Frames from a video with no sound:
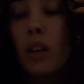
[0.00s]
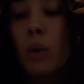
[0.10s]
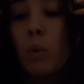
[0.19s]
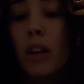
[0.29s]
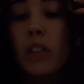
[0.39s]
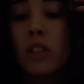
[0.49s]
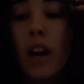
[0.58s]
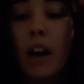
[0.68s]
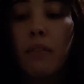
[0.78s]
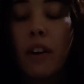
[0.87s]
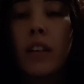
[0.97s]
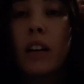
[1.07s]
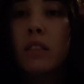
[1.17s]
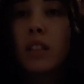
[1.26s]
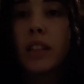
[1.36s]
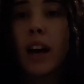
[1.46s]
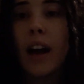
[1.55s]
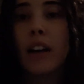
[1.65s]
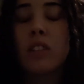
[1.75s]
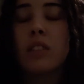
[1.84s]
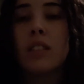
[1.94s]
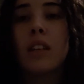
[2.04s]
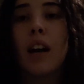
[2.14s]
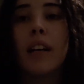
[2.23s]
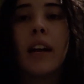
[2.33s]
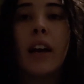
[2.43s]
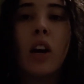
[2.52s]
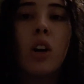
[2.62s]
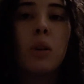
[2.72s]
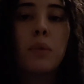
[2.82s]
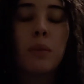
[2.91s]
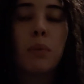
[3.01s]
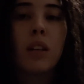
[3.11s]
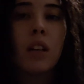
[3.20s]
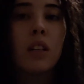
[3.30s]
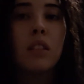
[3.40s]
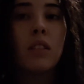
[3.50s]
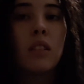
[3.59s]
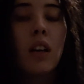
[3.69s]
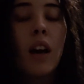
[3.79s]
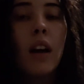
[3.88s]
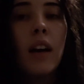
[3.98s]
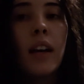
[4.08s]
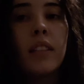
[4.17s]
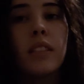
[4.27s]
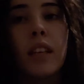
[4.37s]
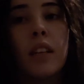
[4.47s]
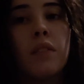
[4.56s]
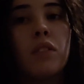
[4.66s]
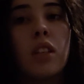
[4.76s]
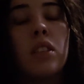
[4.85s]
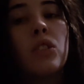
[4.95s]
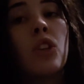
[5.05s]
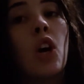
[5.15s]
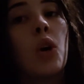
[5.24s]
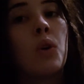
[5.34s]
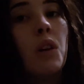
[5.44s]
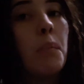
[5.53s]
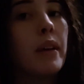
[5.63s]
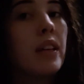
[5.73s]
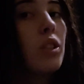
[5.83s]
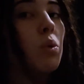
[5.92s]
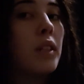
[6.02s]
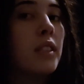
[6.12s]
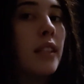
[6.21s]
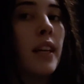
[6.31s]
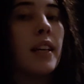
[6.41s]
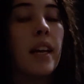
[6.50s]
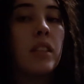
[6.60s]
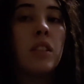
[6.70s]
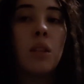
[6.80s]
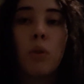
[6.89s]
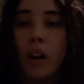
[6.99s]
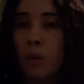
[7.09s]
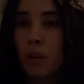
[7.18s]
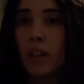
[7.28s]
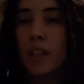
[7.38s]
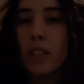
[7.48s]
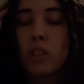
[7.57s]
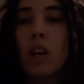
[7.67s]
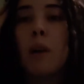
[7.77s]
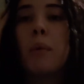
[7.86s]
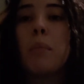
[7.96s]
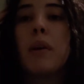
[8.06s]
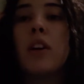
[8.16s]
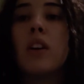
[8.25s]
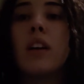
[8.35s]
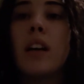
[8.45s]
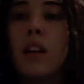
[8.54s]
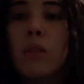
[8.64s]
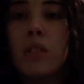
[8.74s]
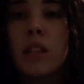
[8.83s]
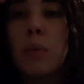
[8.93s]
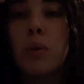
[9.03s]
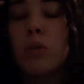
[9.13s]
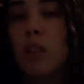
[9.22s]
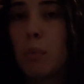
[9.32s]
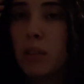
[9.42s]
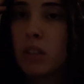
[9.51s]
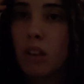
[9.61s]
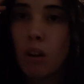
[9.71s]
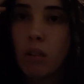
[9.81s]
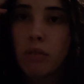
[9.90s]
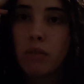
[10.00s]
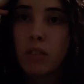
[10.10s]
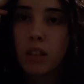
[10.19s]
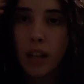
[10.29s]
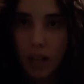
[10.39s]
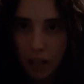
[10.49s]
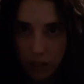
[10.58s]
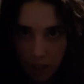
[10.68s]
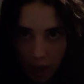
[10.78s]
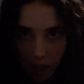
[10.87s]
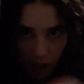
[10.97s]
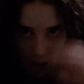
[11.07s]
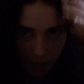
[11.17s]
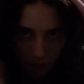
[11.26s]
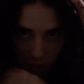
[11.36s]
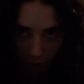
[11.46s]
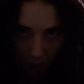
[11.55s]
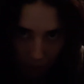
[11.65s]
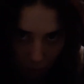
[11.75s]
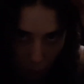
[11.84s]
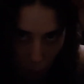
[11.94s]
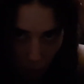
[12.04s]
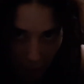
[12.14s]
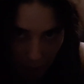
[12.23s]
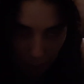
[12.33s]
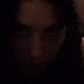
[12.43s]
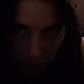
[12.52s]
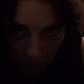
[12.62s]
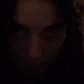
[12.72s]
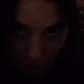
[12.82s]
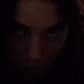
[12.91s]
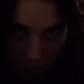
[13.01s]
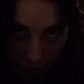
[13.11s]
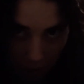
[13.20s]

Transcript: which I found out that actually kind of helped, because instead of just ripping and twisting and guessing where I wanted it to stop up here, it was able to stop itself. And I still have quite a bit of room,